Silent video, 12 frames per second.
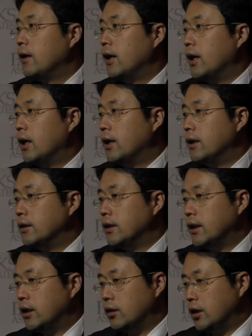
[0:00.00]
Uh,
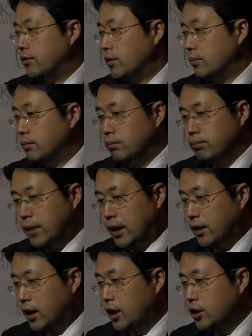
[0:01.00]
you know, even
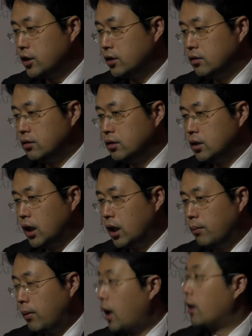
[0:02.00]
medication
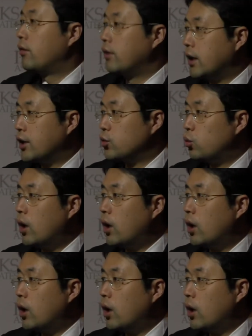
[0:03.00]
uh, monitoring as mm-hmm.